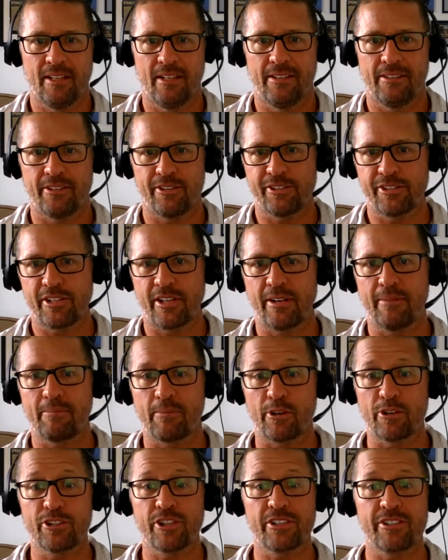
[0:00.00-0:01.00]
There is an
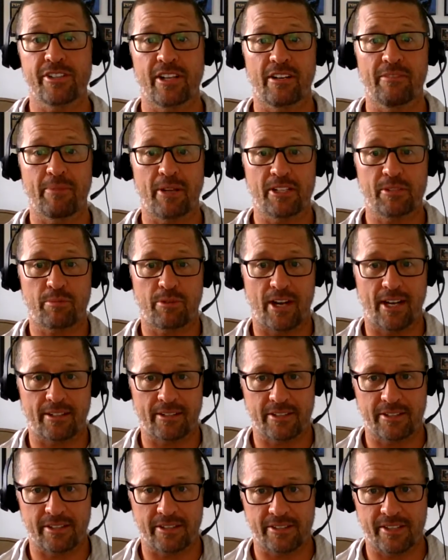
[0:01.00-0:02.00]
emerging set of best
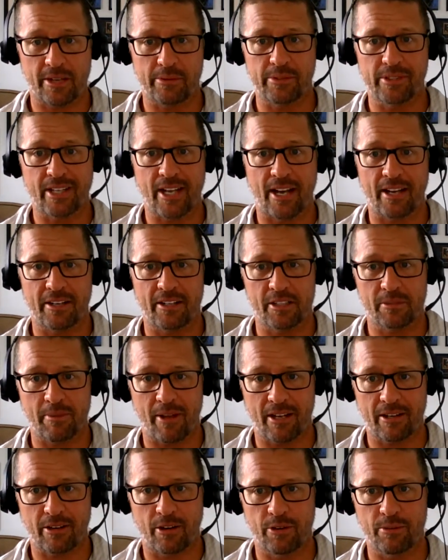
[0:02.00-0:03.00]
practices that will guide us
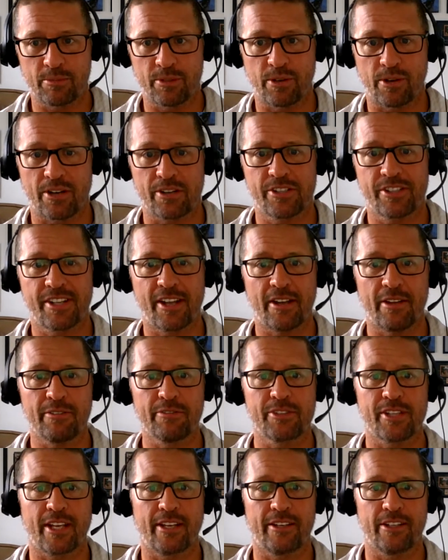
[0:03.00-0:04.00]
back home to
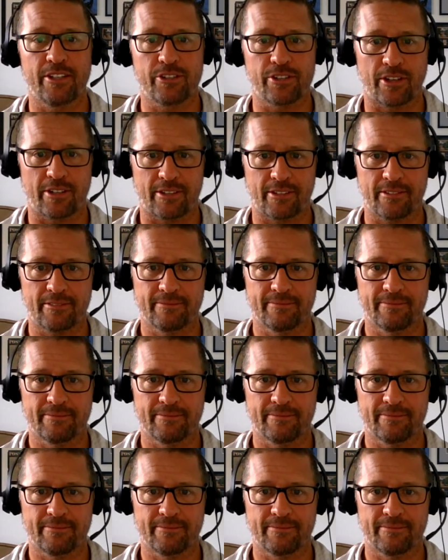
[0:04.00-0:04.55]
ourselves and each other,